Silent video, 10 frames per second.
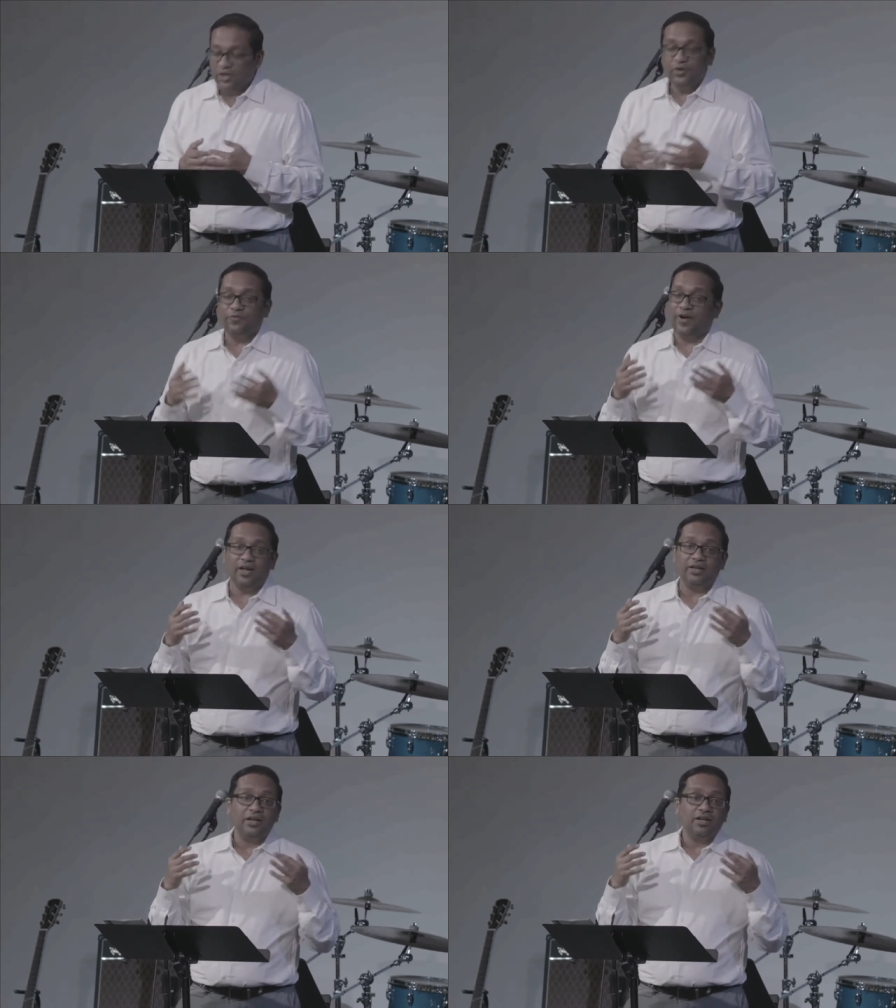you
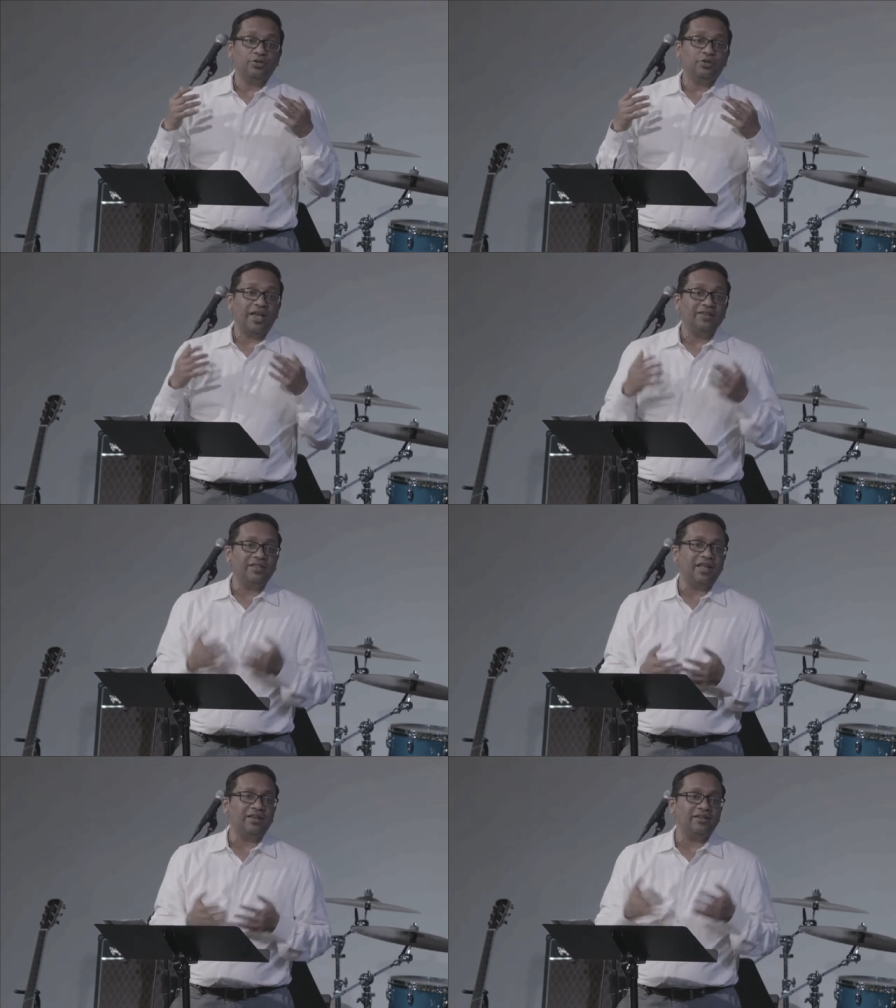find your
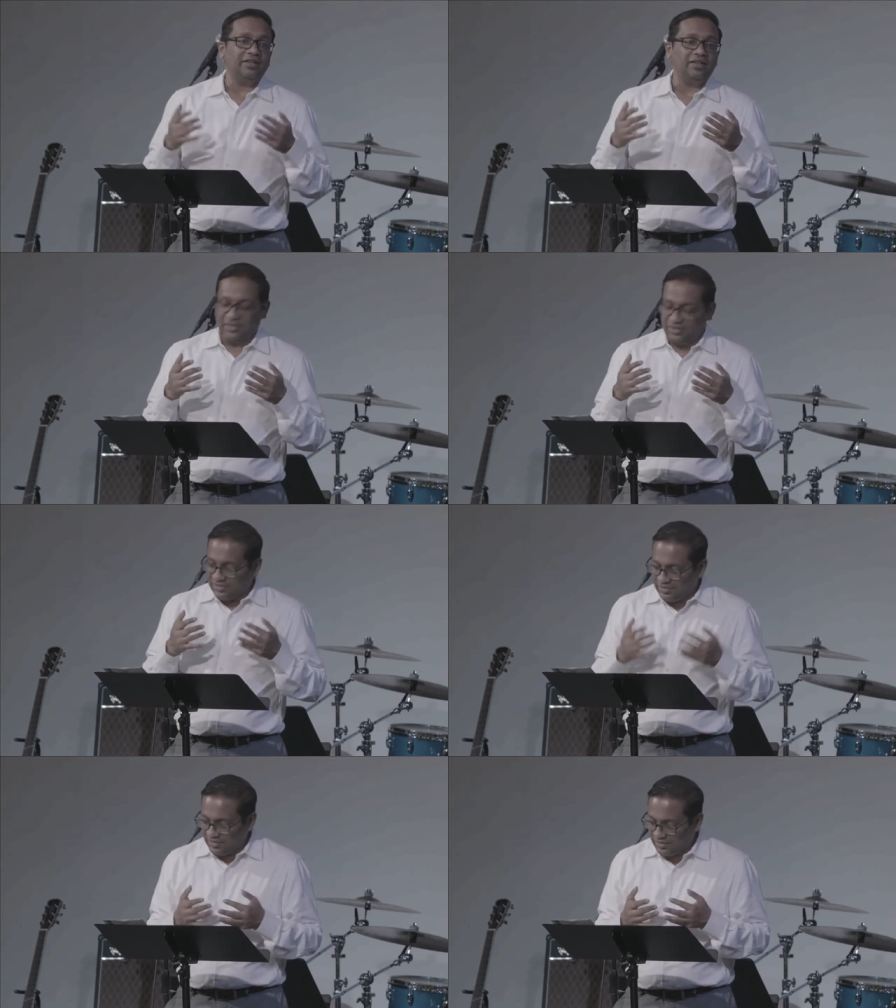identity in
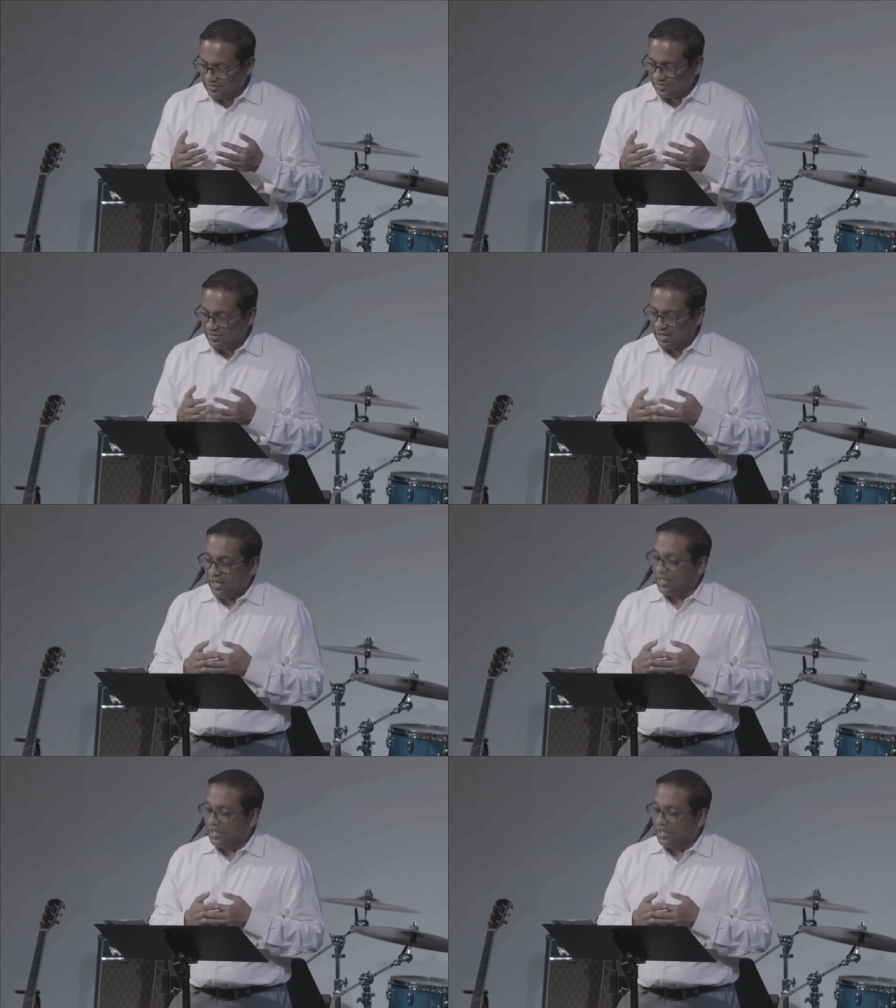Jesus.